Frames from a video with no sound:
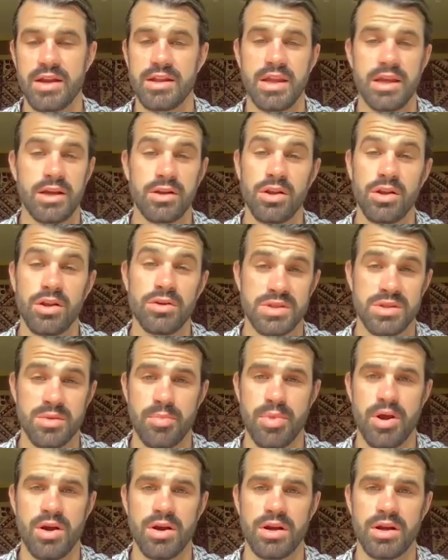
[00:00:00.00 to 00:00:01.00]
And they closed the
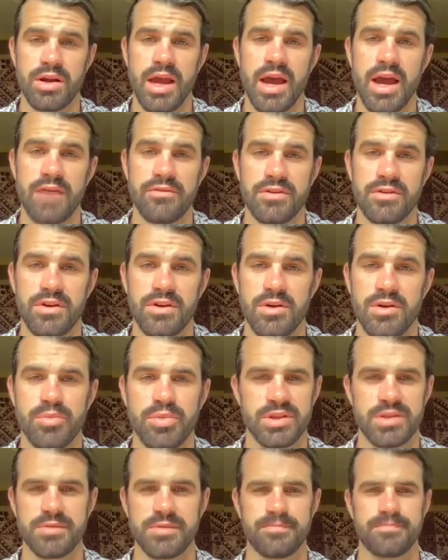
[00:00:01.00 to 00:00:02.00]
park after,
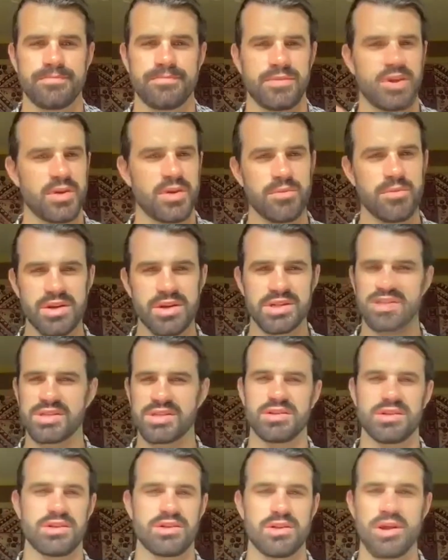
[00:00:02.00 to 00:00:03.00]
but the community still
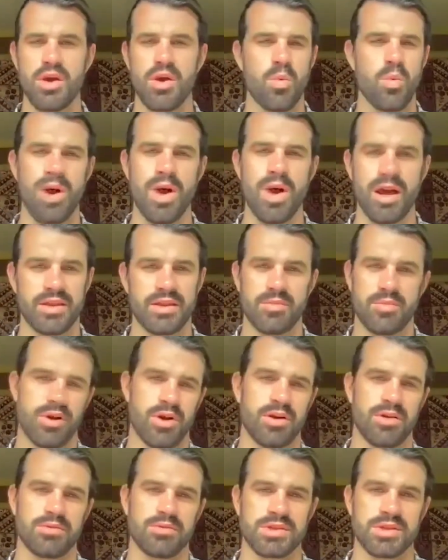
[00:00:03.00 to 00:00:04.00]
didn't know why the
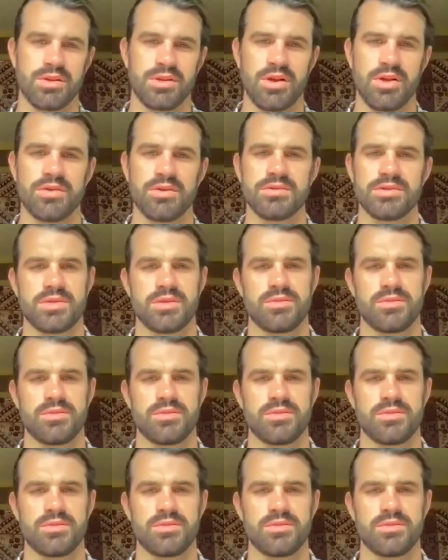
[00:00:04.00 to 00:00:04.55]
park was closed.